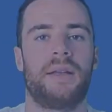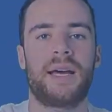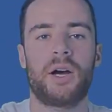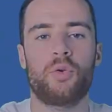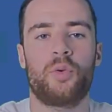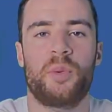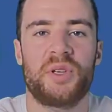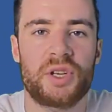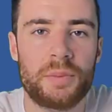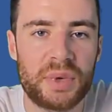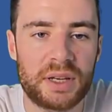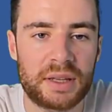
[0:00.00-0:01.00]
Now we'll be
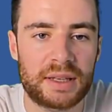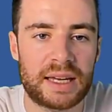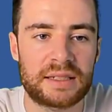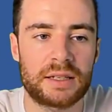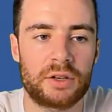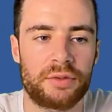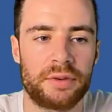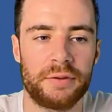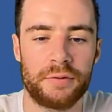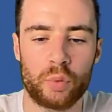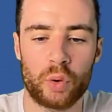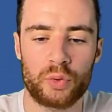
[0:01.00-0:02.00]
jumping in the category
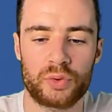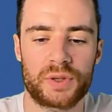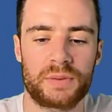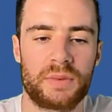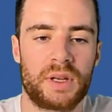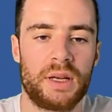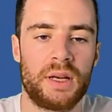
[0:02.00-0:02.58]
of walls.